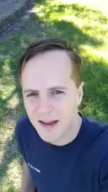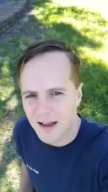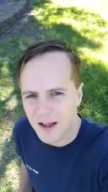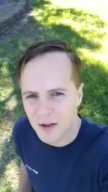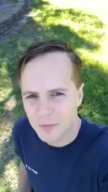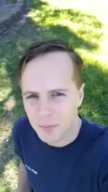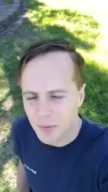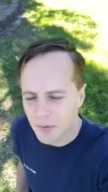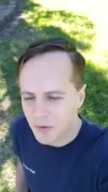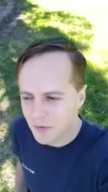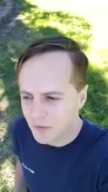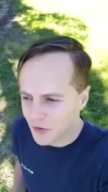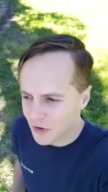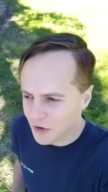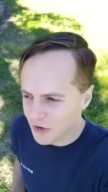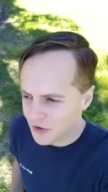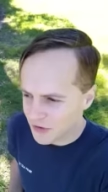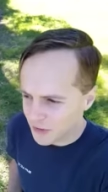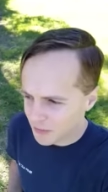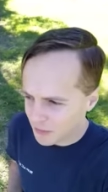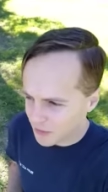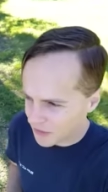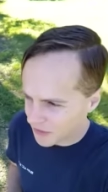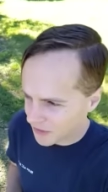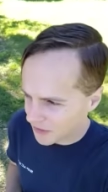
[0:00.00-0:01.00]
It's probably very
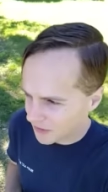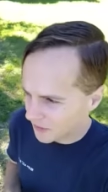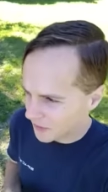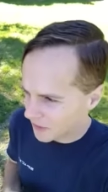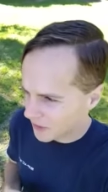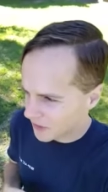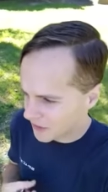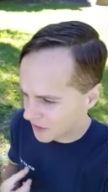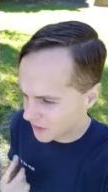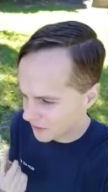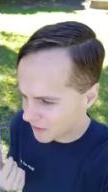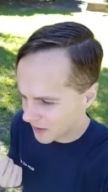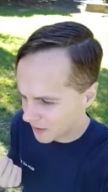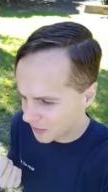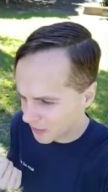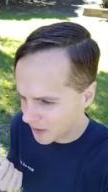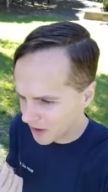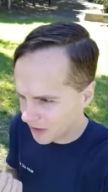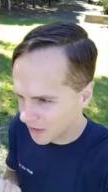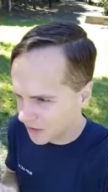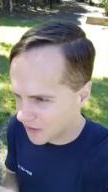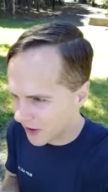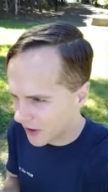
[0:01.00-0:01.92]
similar to the feelings of like being